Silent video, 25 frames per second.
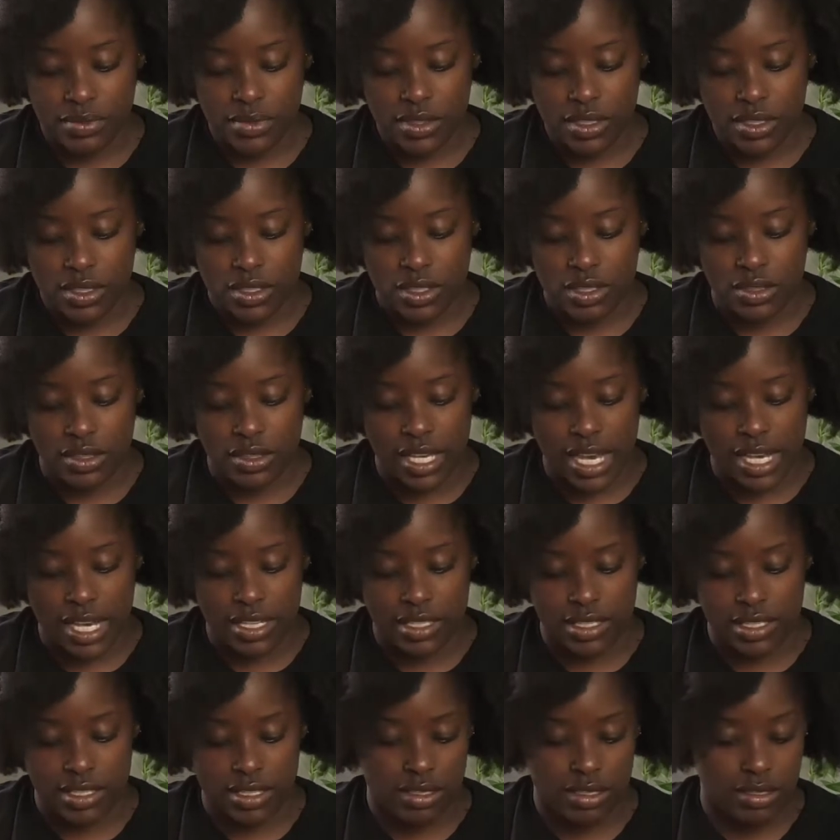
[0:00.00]
So
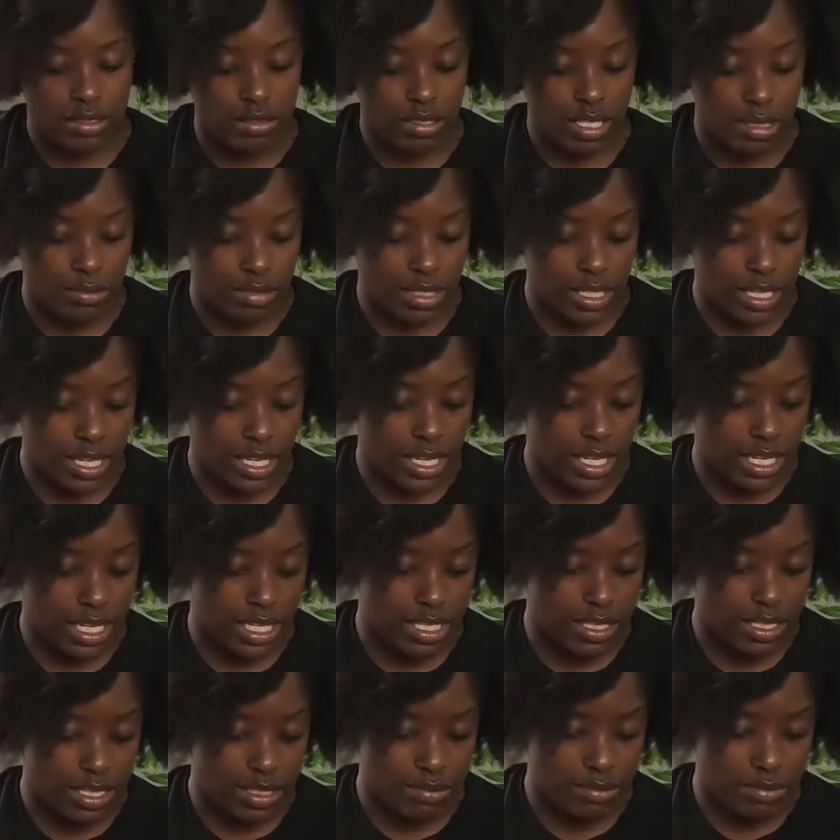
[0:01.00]
that's something I
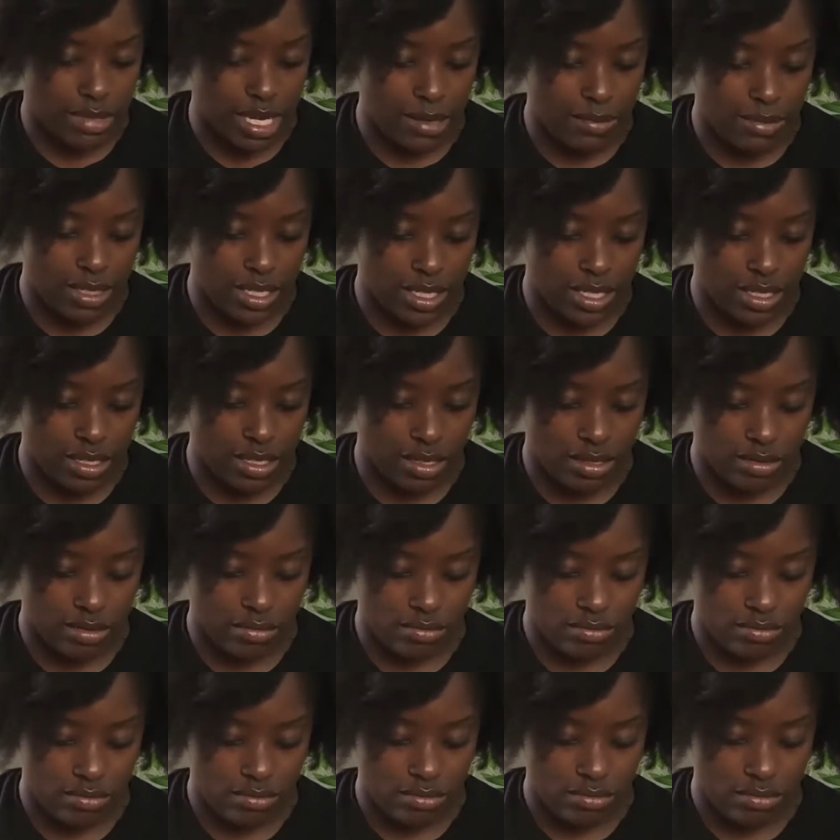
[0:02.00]
guess might be
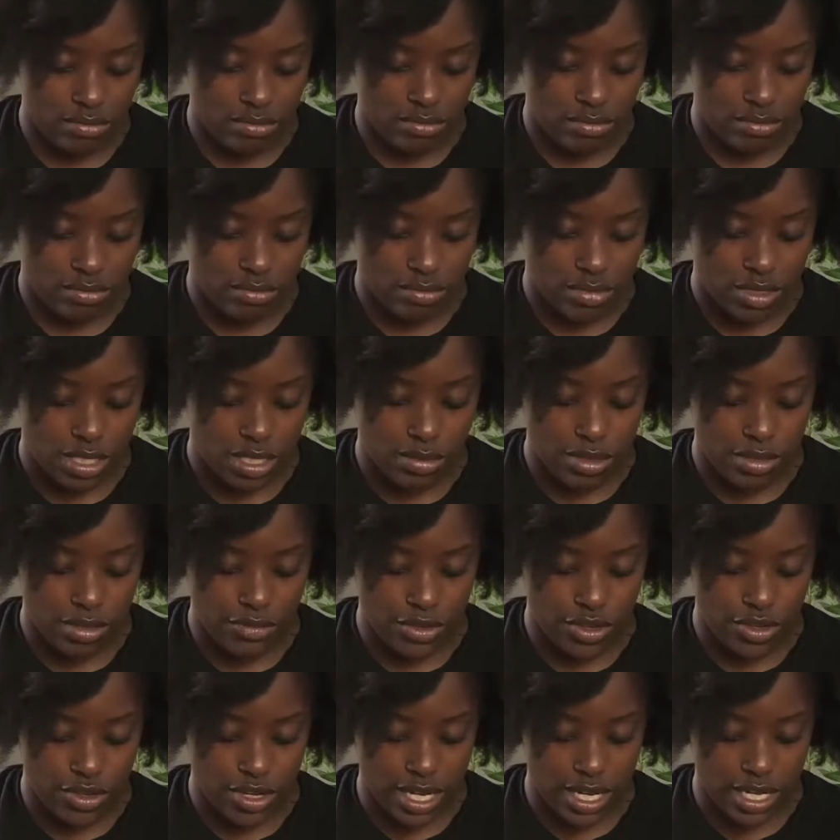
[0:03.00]
something for
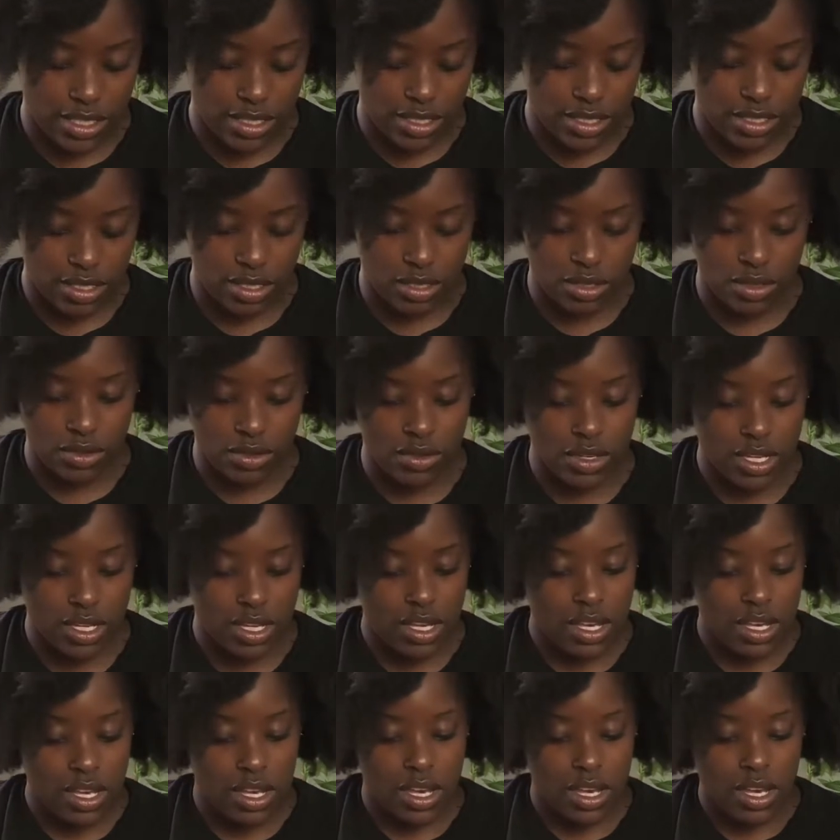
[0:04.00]
you guys to know.
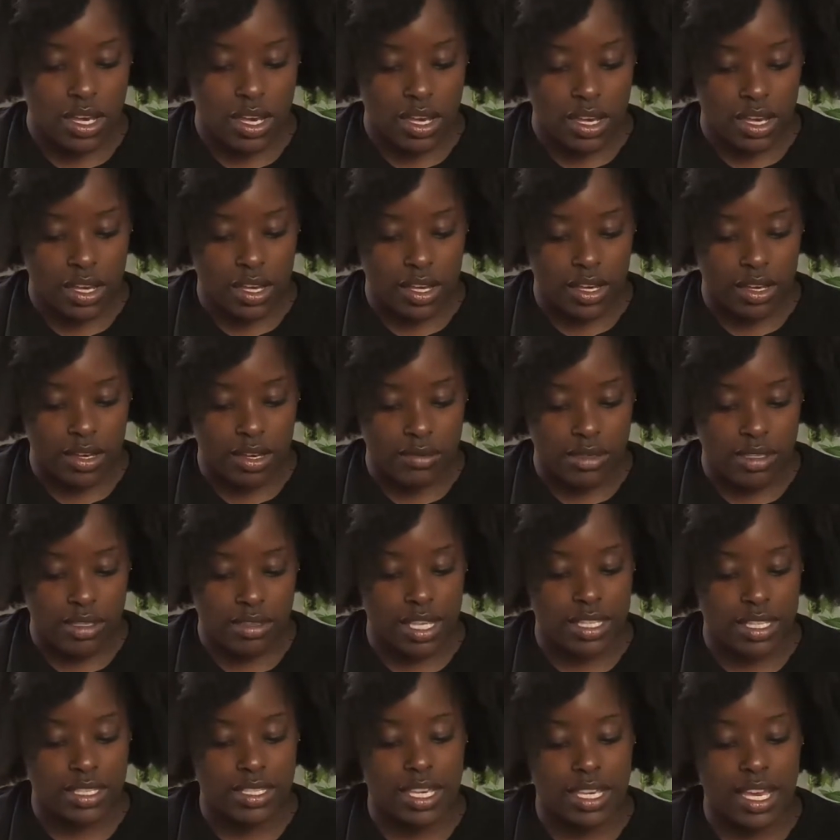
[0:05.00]
So that's
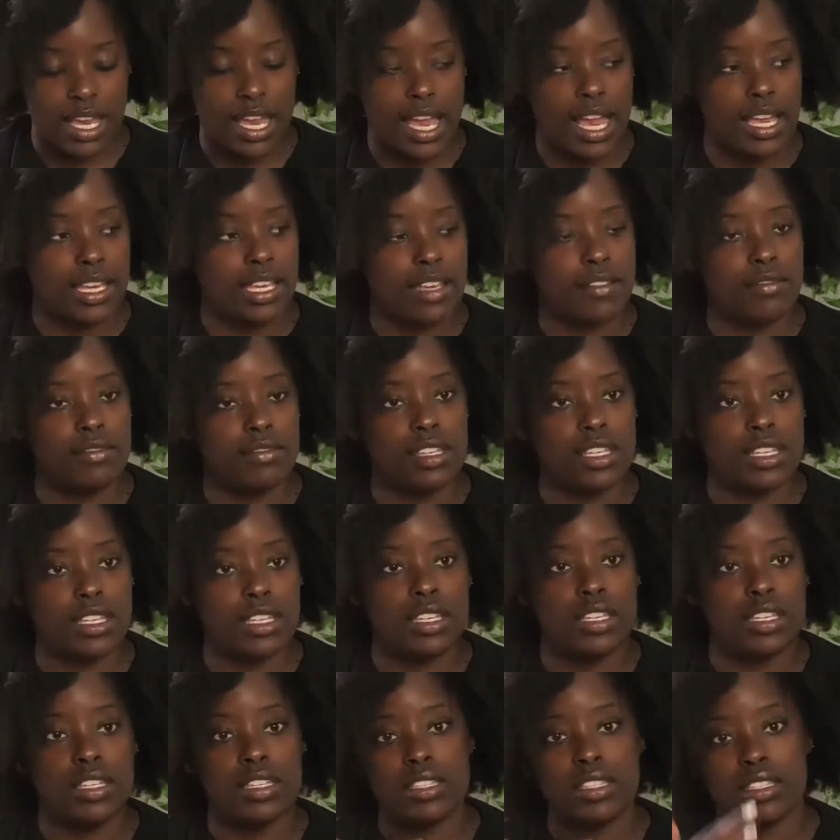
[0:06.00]
that. I give
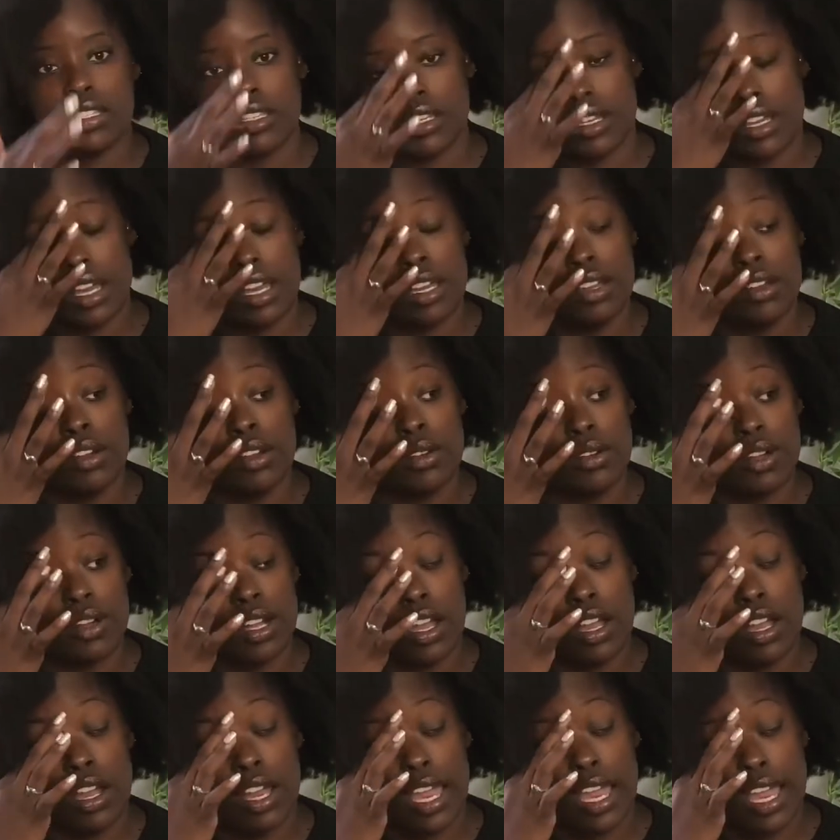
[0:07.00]
these
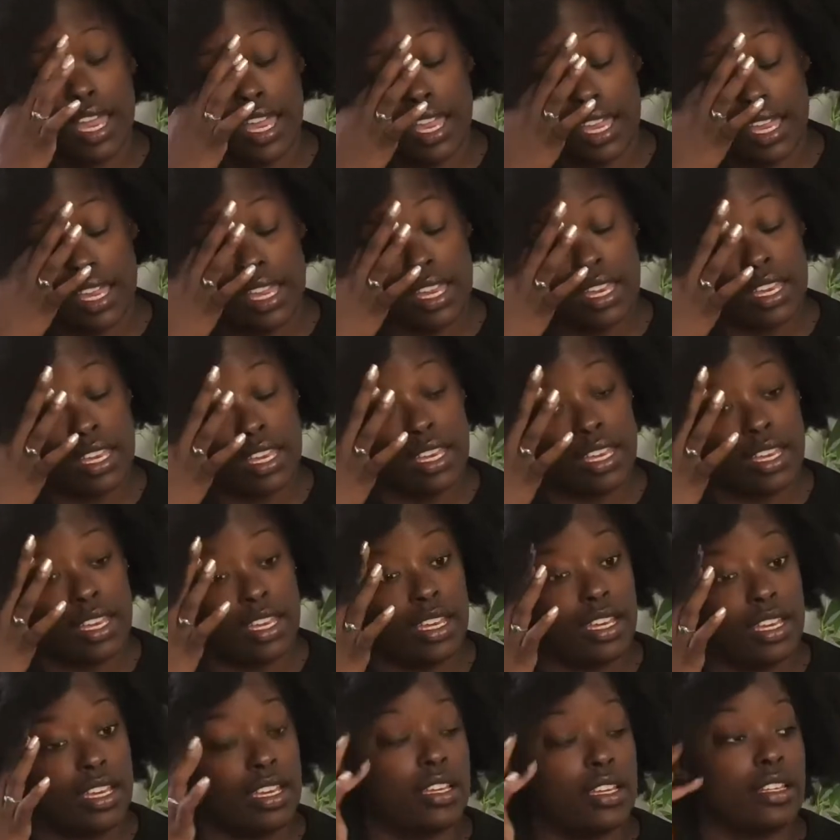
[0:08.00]

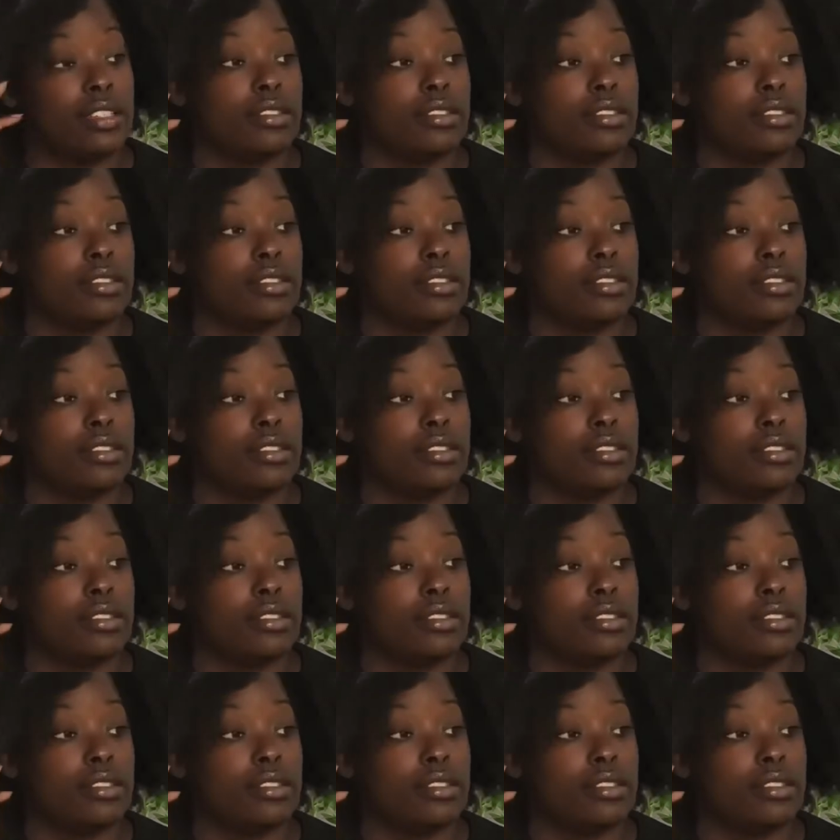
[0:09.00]
a